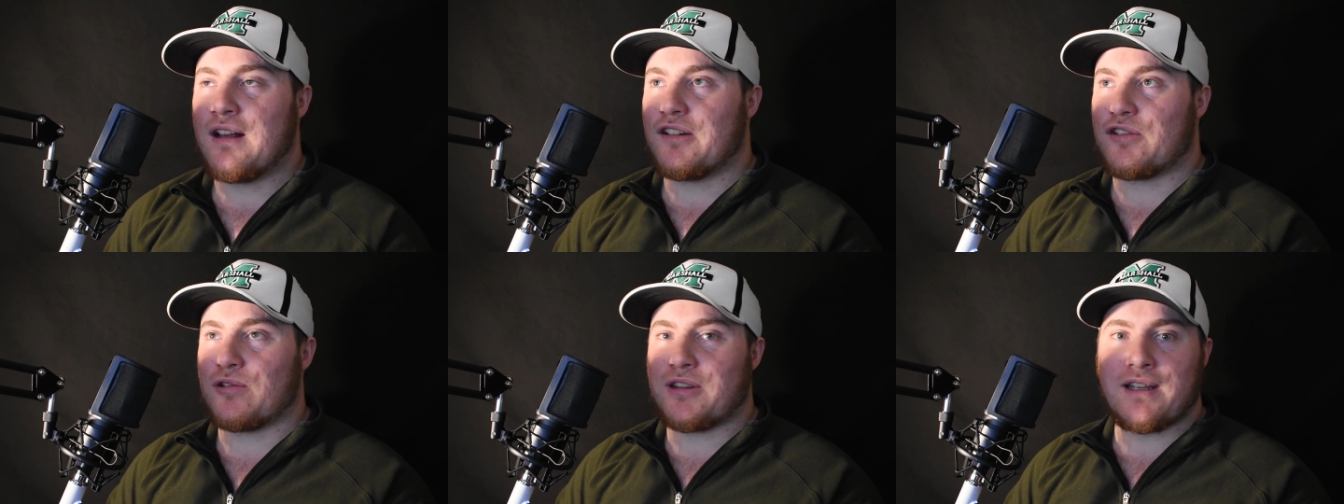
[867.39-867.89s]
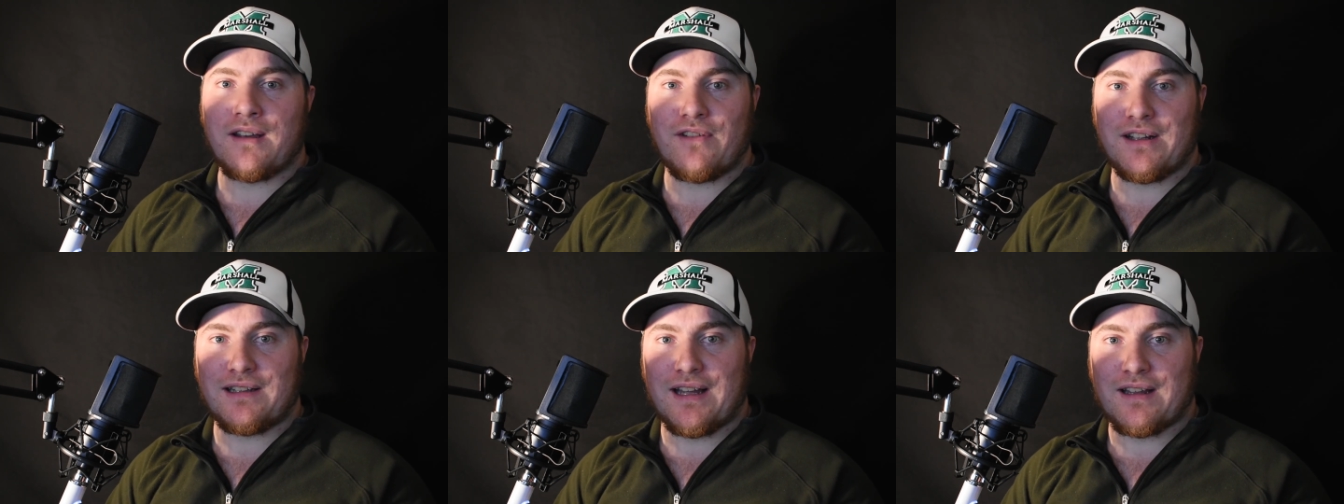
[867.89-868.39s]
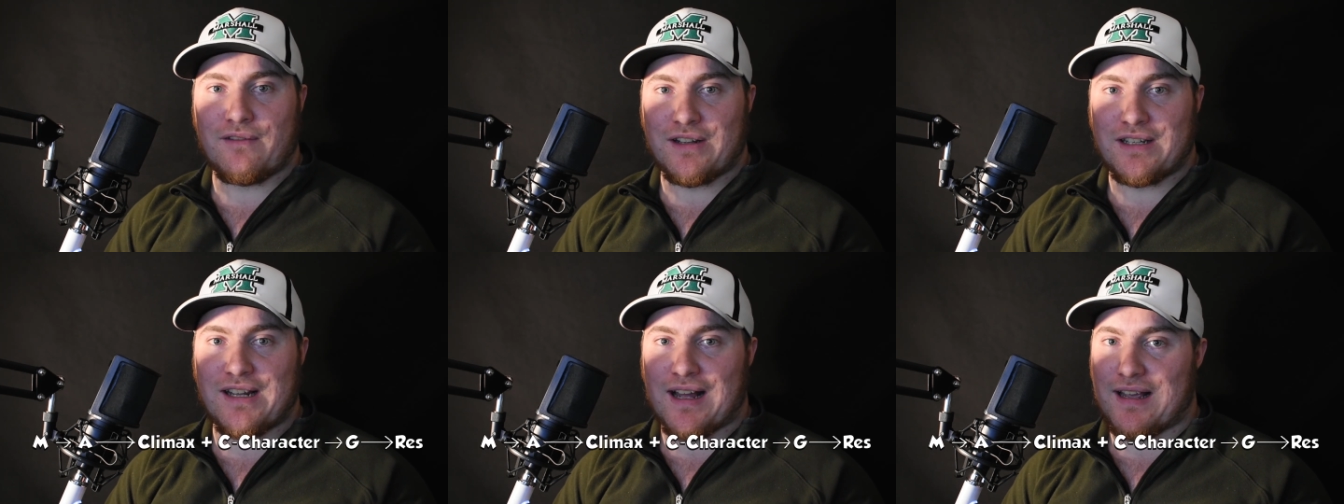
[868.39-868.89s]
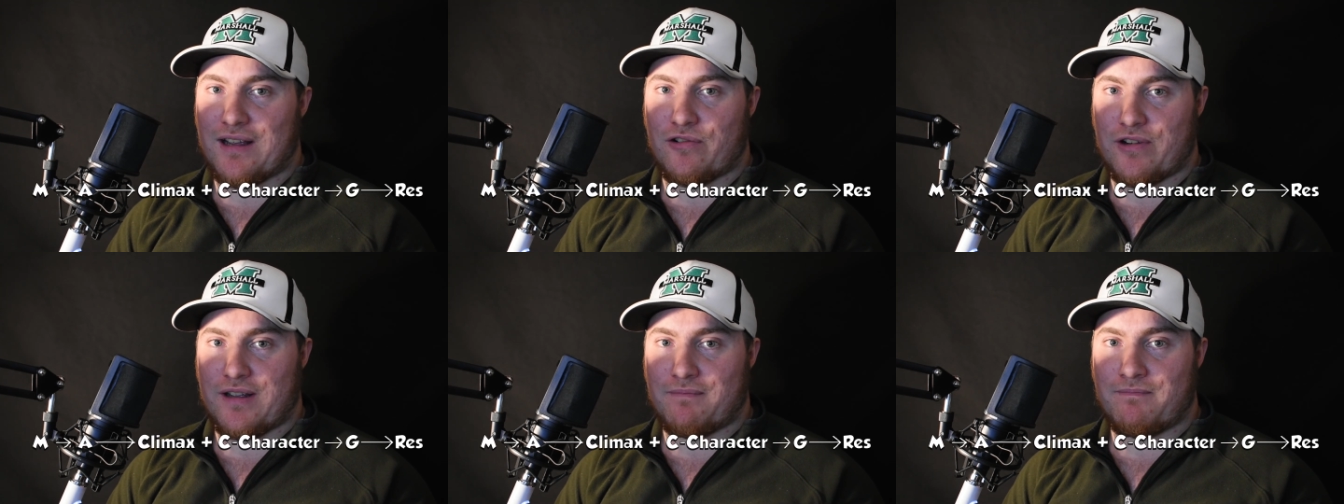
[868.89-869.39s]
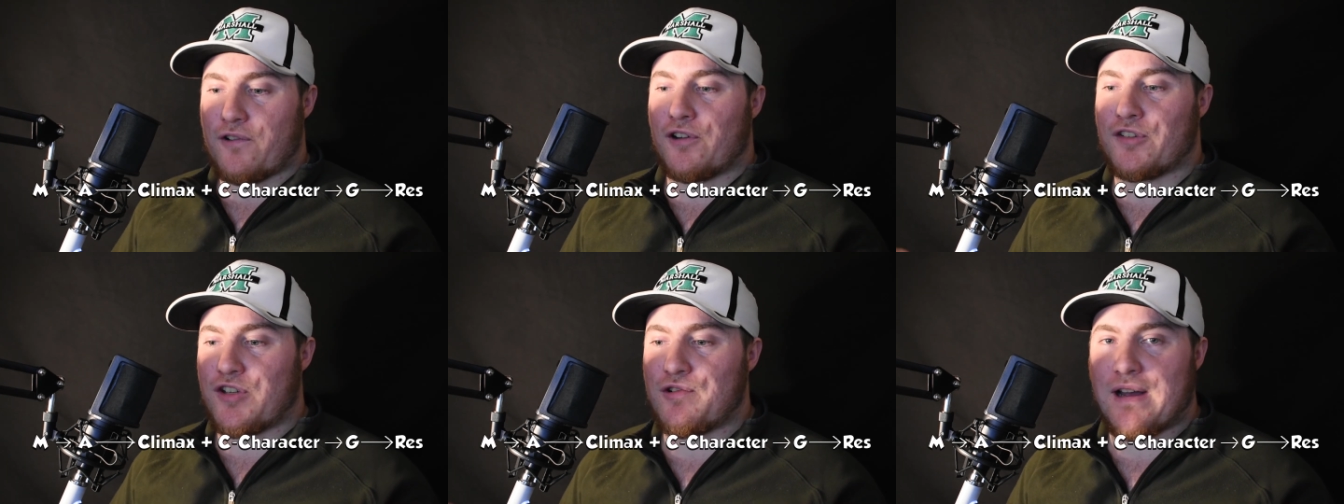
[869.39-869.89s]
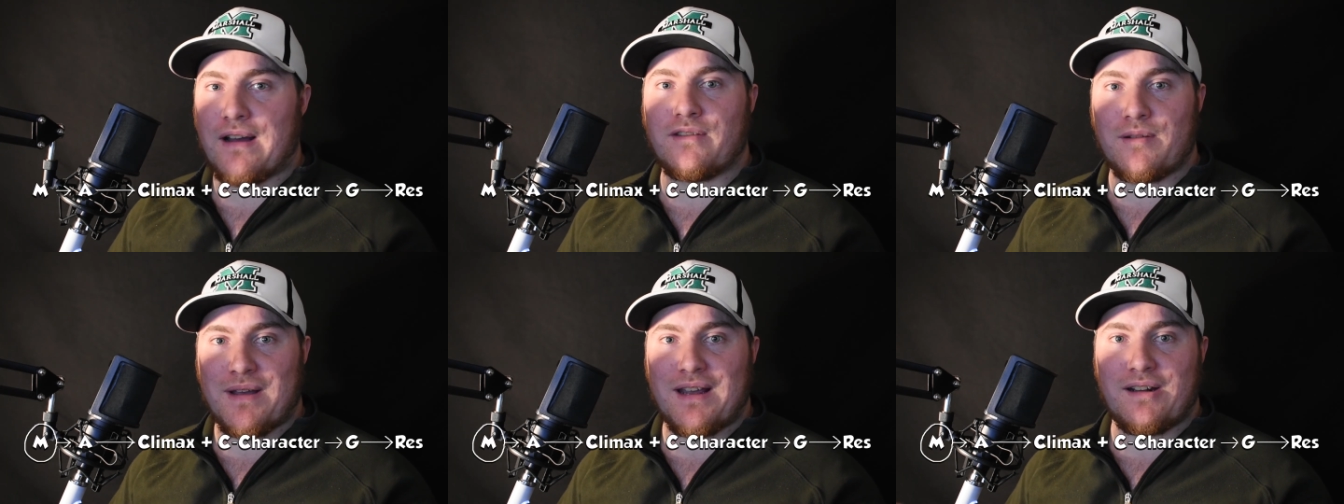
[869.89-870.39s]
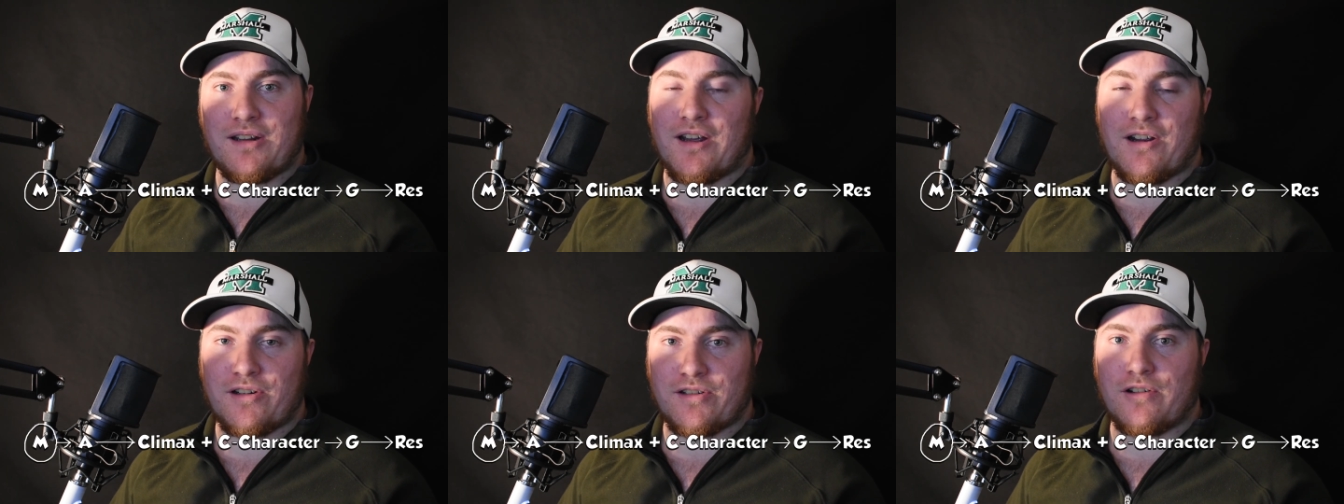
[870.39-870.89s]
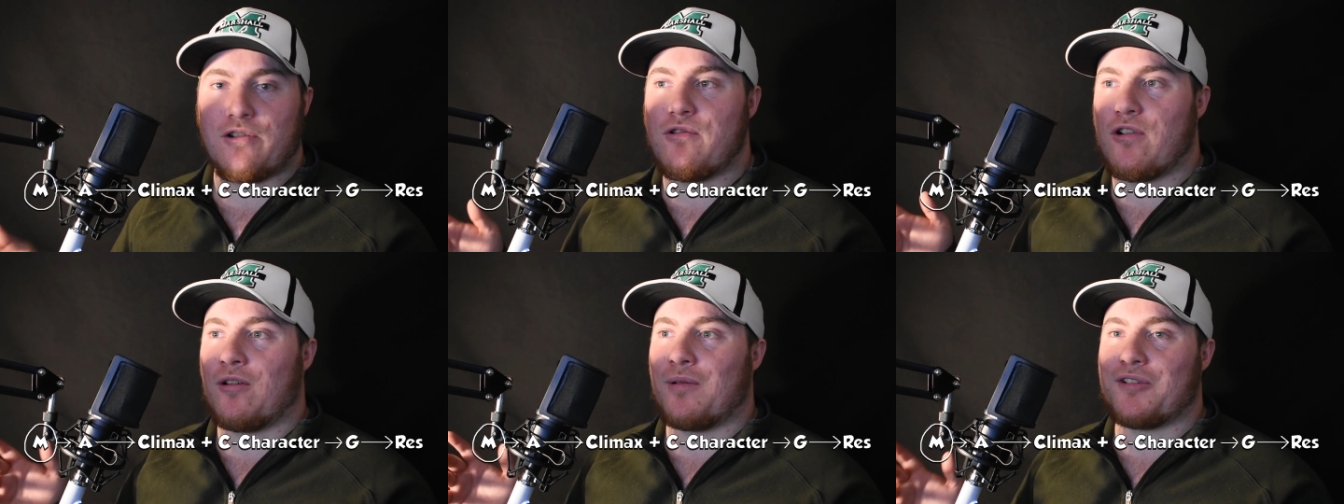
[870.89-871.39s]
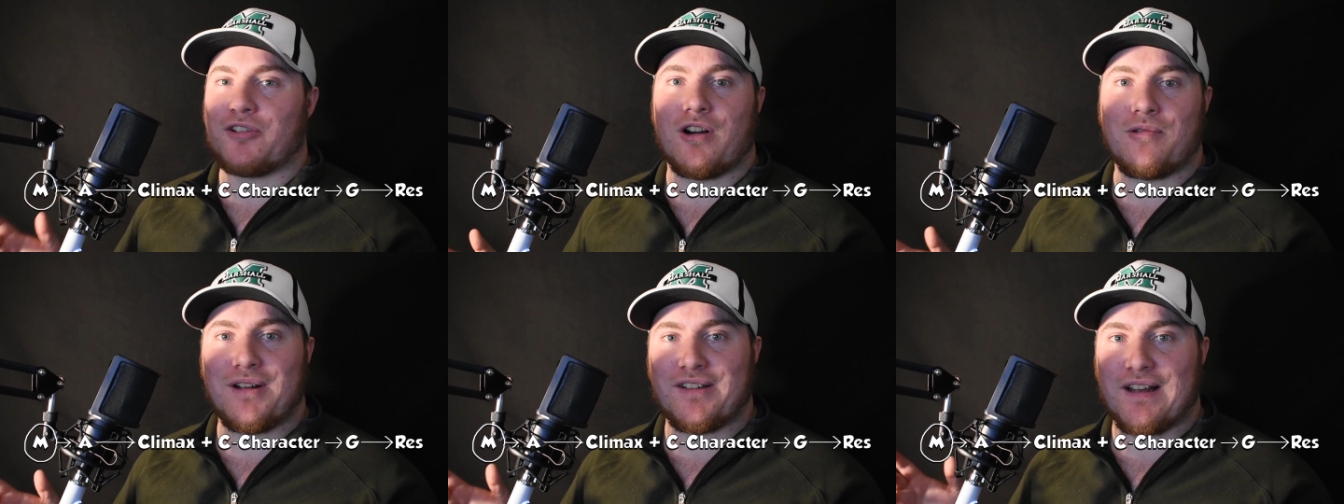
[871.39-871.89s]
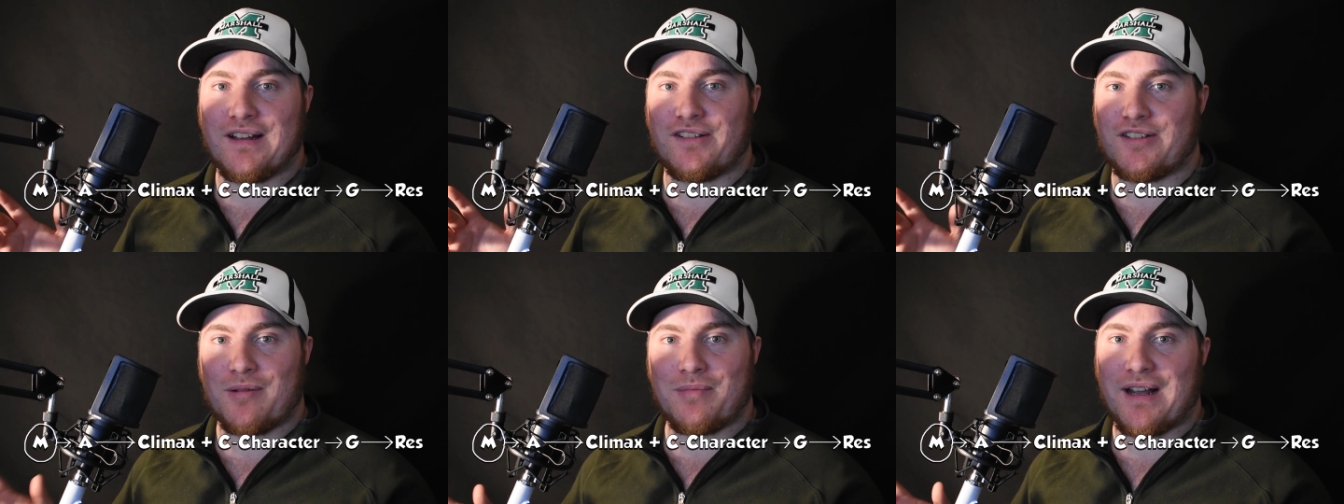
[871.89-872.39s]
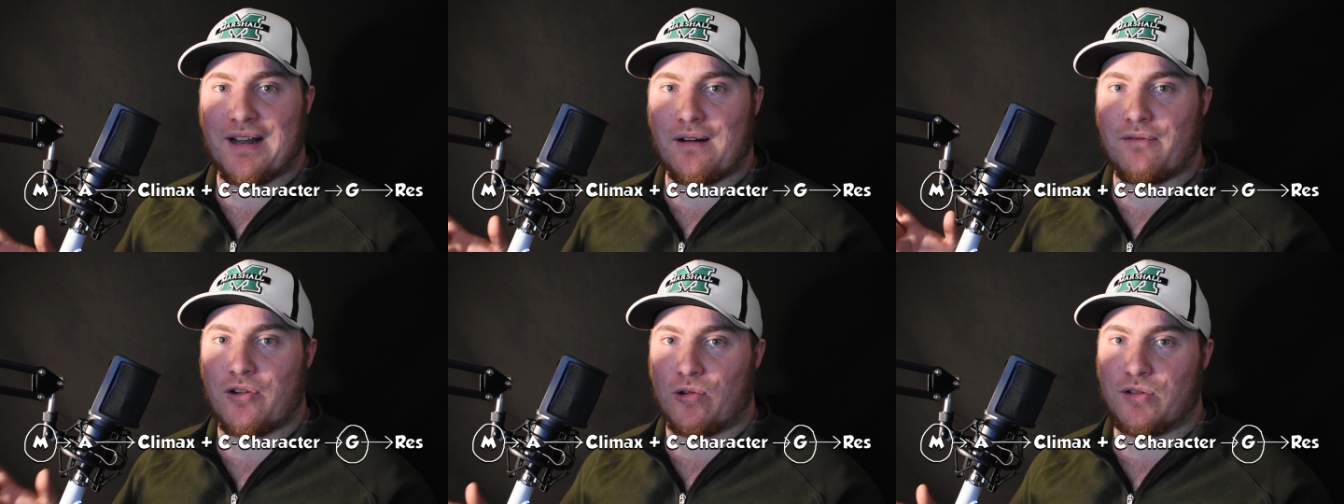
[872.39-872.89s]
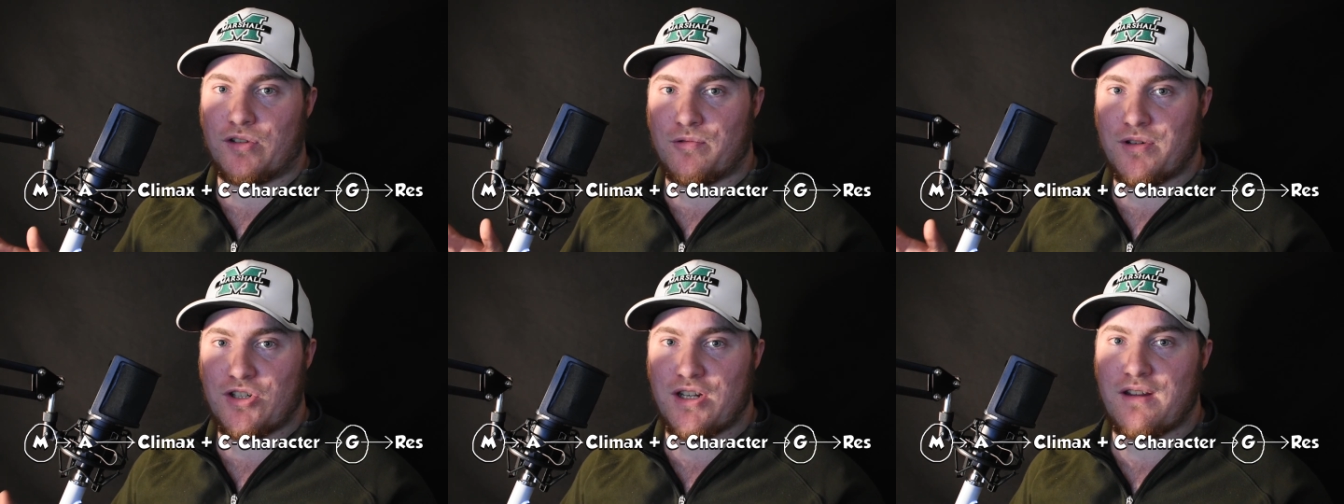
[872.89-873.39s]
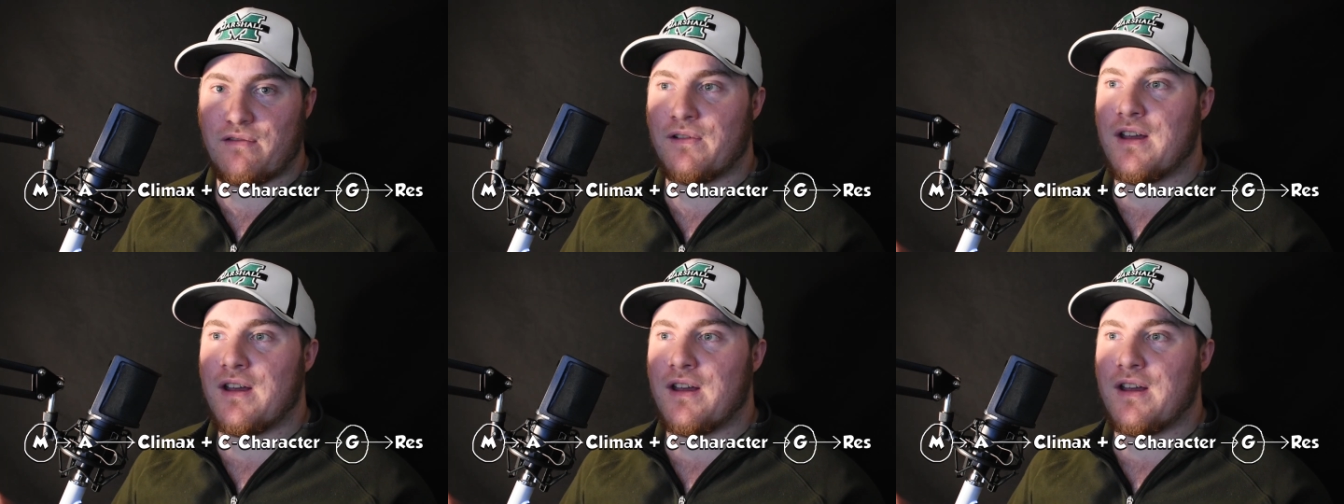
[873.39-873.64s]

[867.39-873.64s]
So think of it like of a diagram. First, you have the main character, who almost always has some kind of goal to achieve.